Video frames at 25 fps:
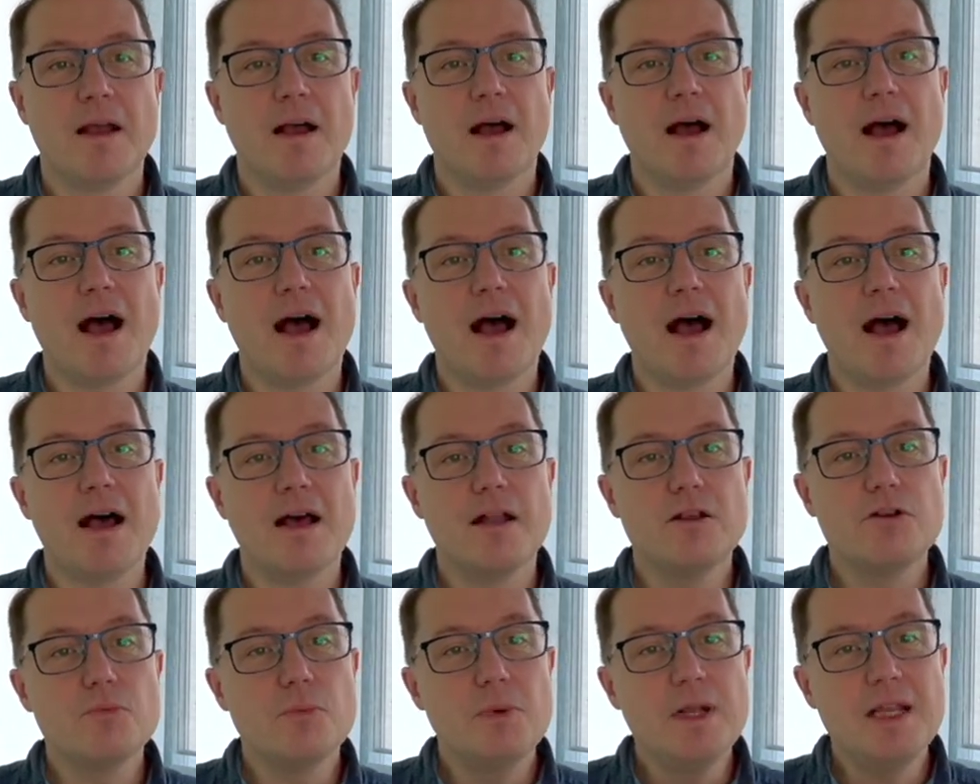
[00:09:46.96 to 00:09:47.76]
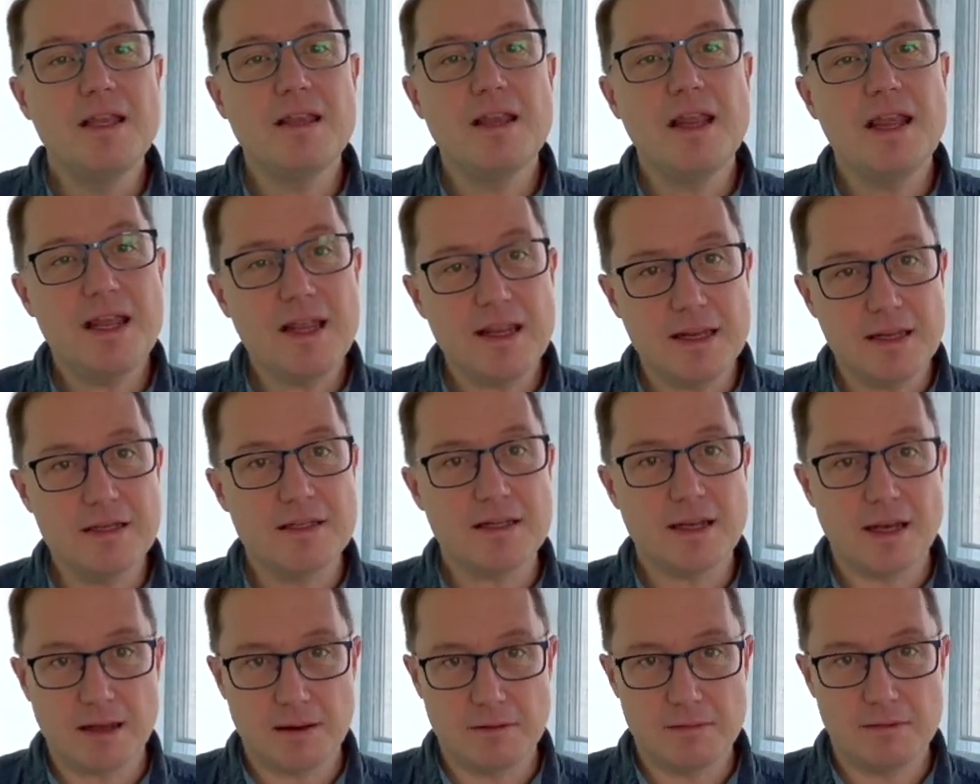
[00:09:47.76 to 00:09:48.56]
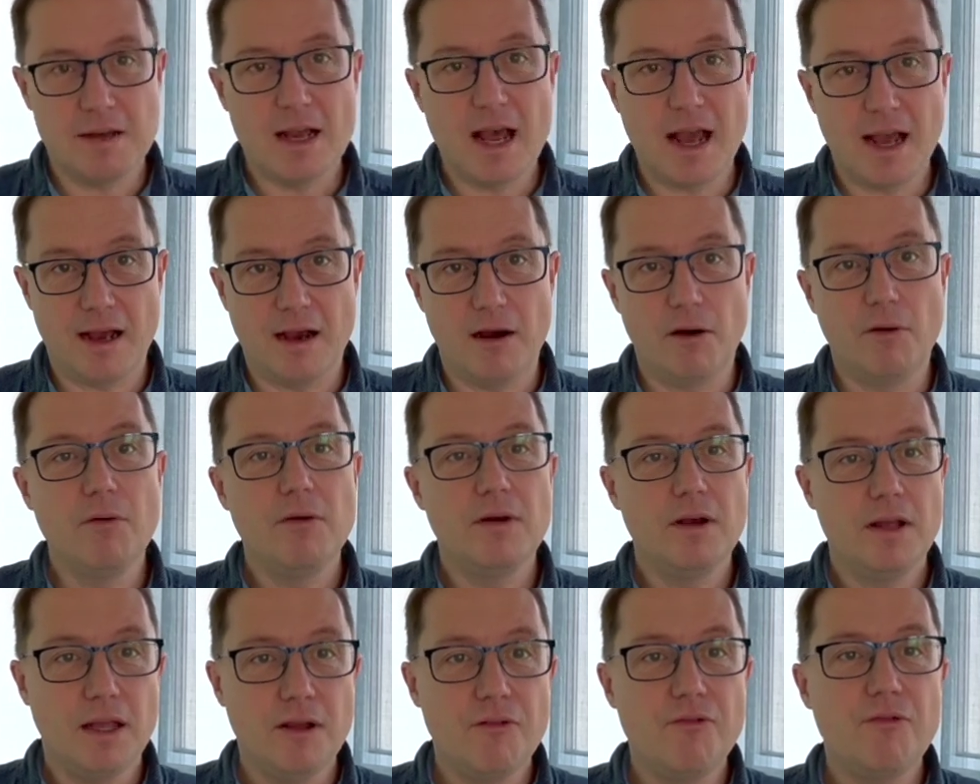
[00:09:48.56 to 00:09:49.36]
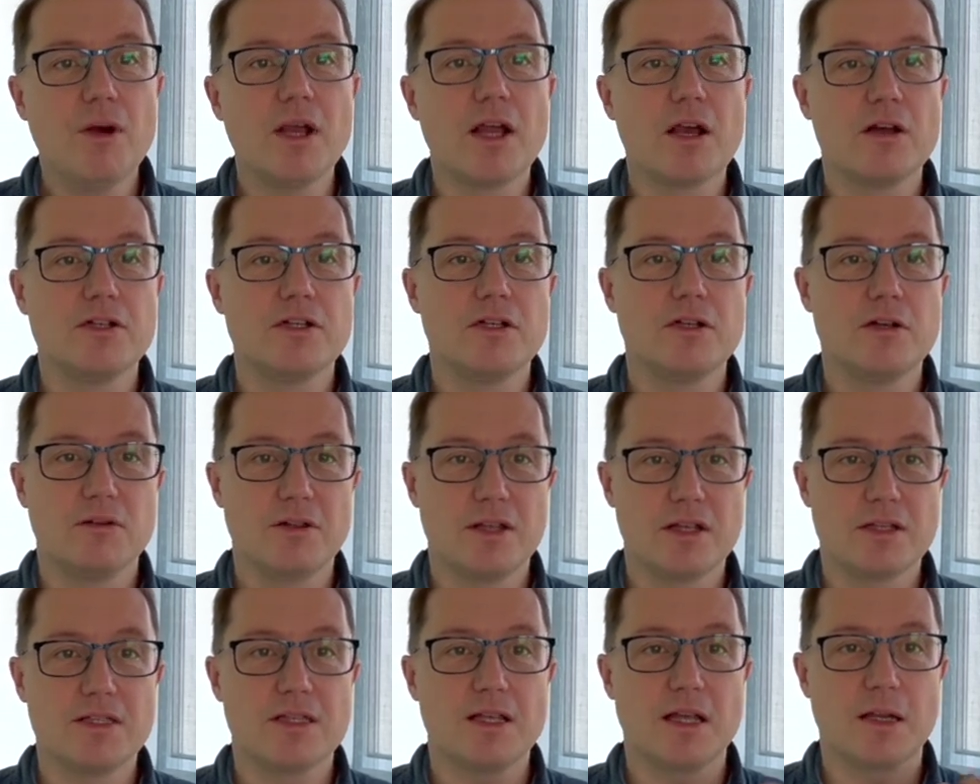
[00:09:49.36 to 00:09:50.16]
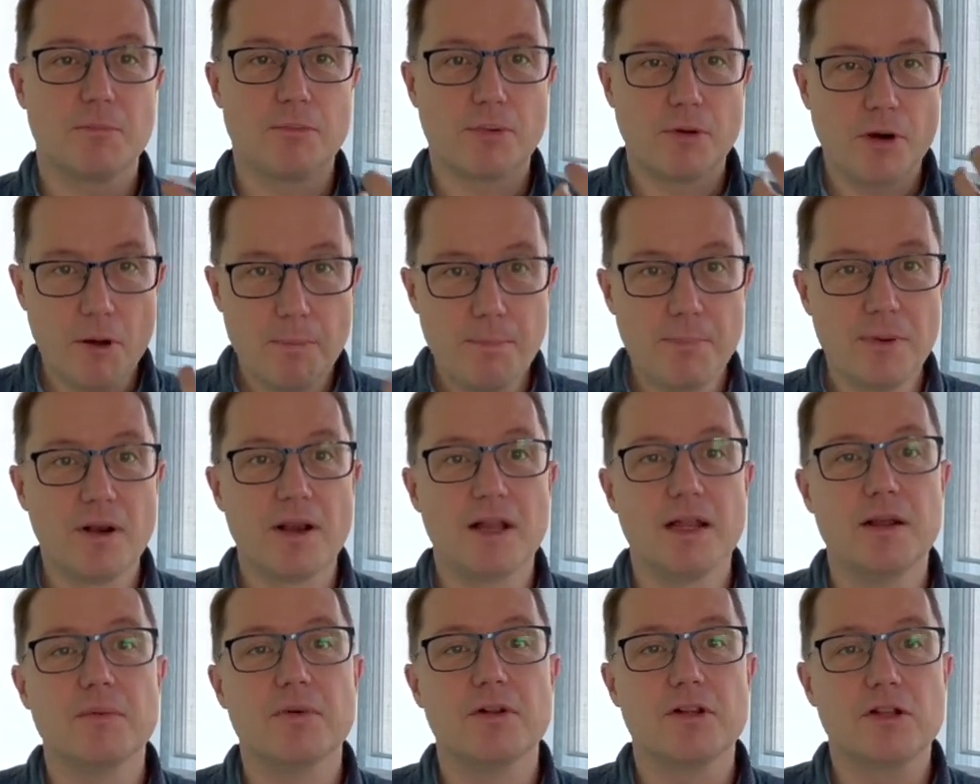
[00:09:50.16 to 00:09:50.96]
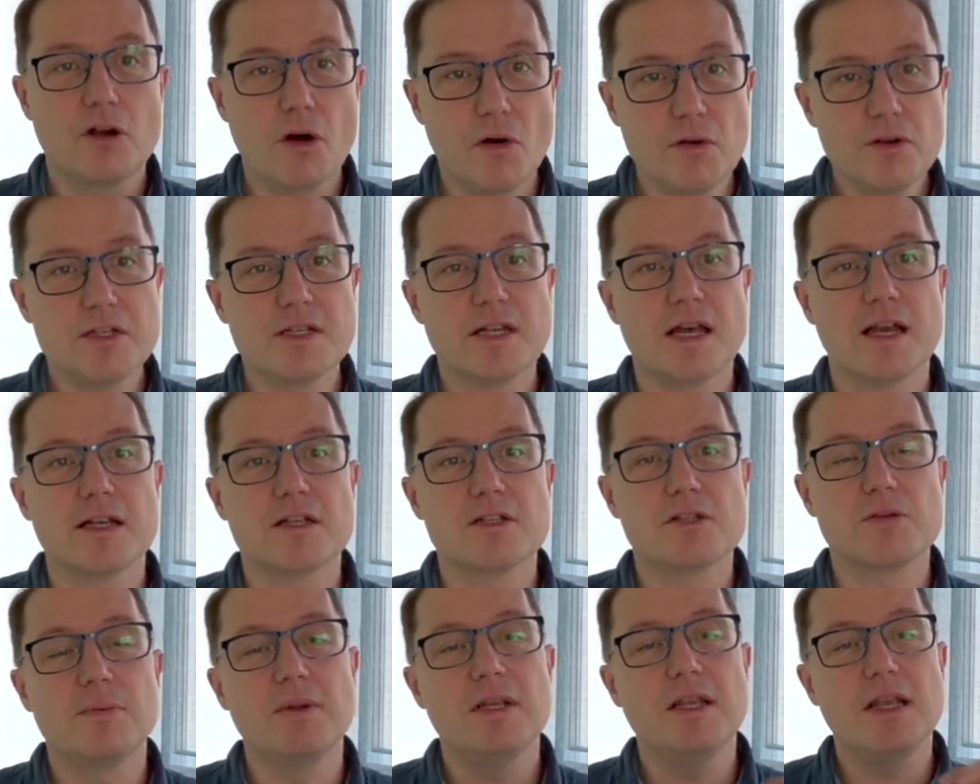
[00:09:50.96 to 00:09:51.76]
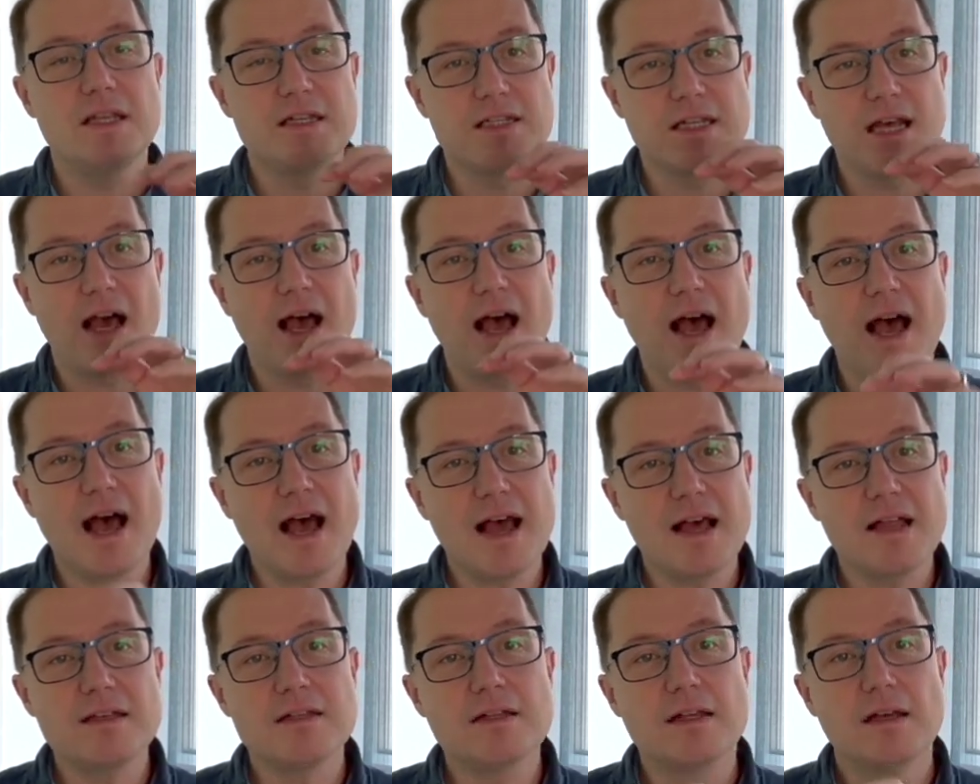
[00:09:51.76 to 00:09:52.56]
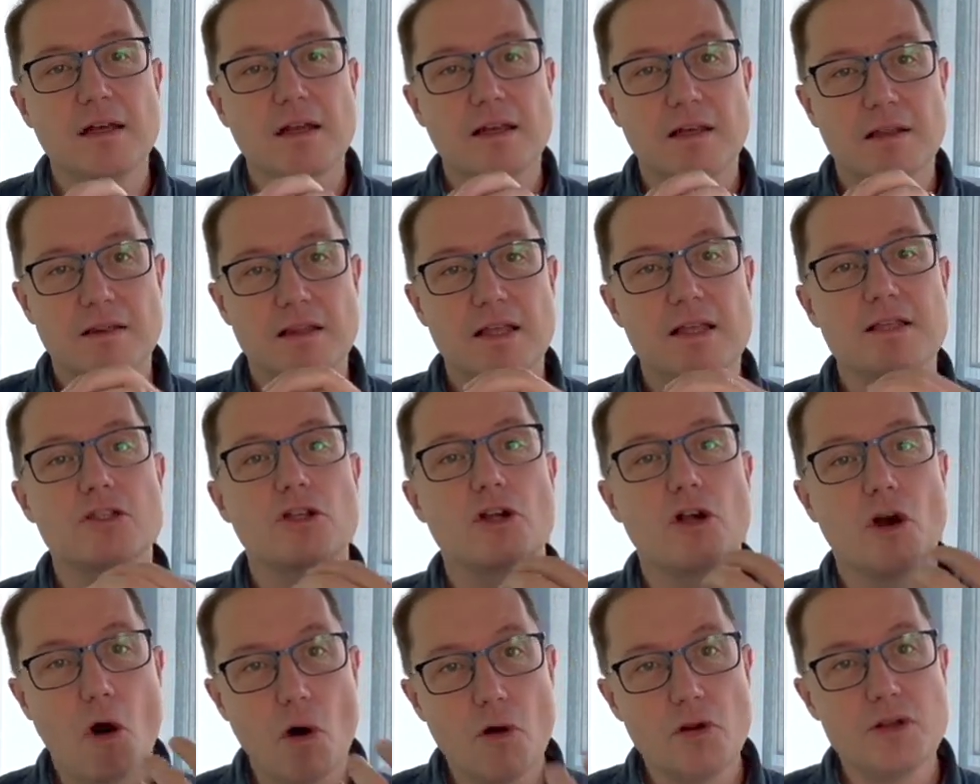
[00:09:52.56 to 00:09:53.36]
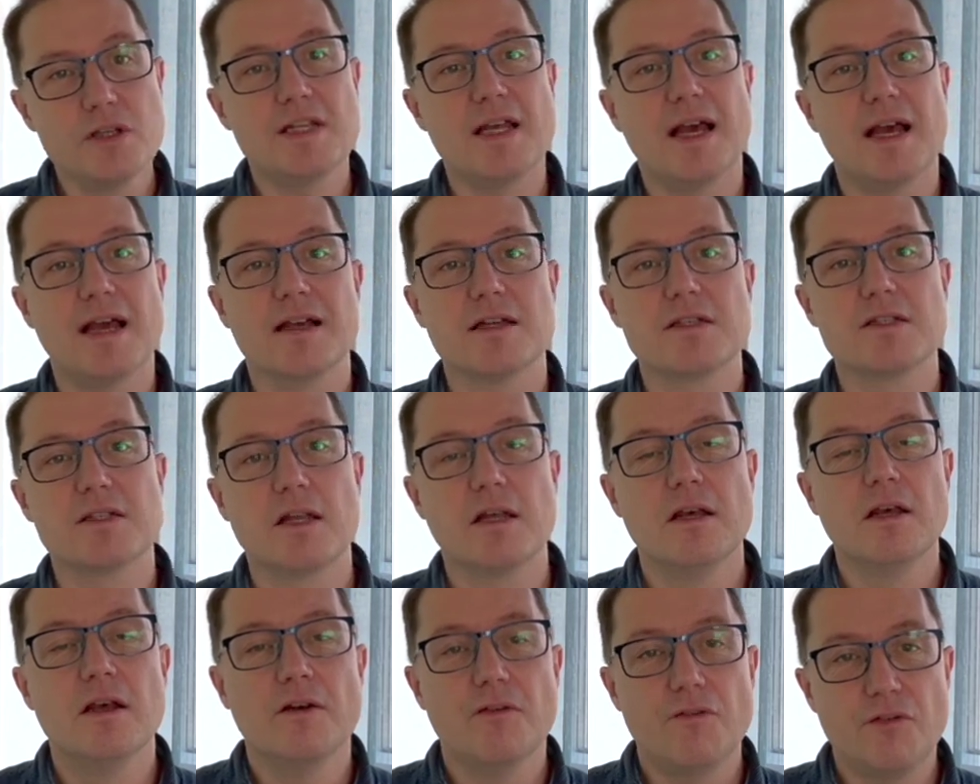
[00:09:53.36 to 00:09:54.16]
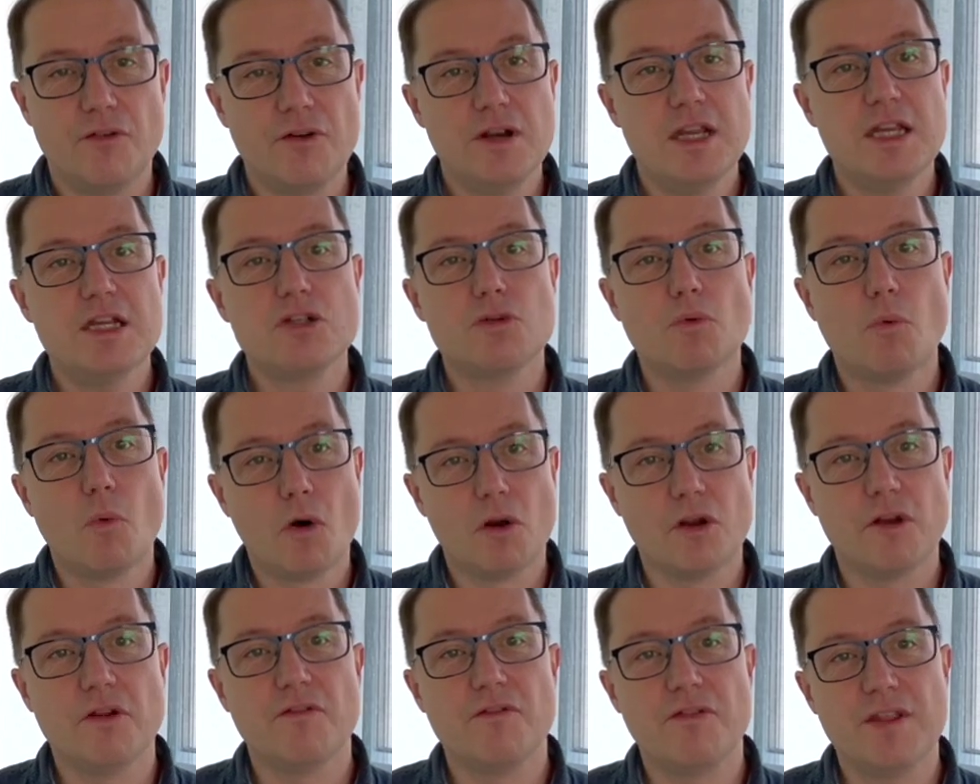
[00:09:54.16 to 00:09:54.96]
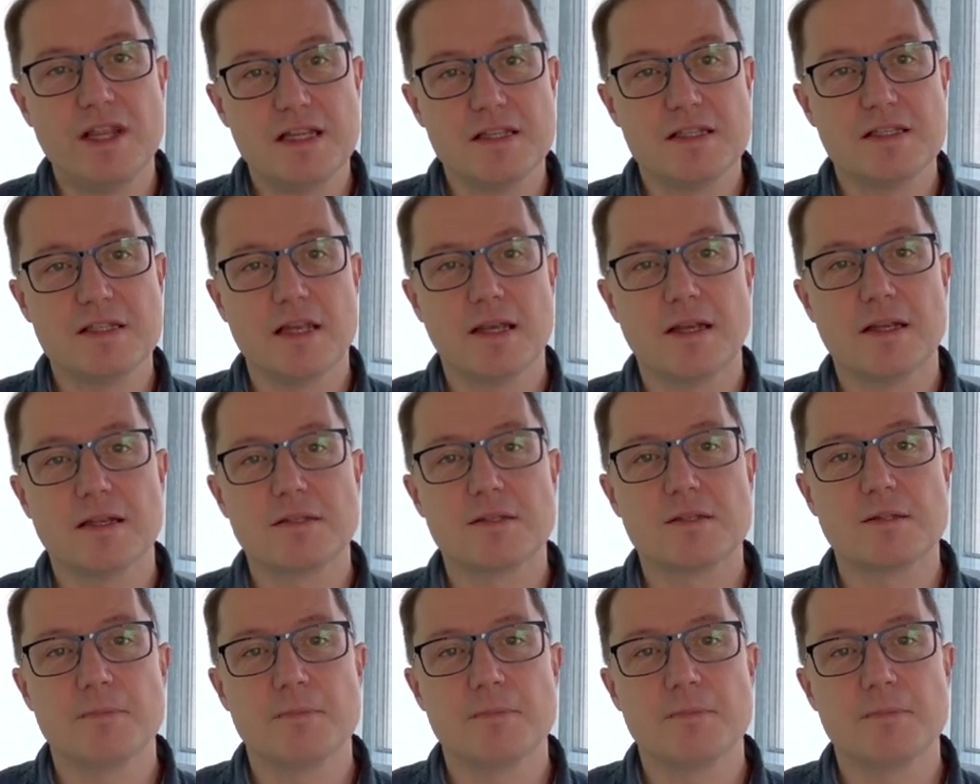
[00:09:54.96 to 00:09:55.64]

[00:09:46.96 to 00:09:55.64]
and we need now, if we're going to do this thing properly with context, we need to add this context for each one of these things.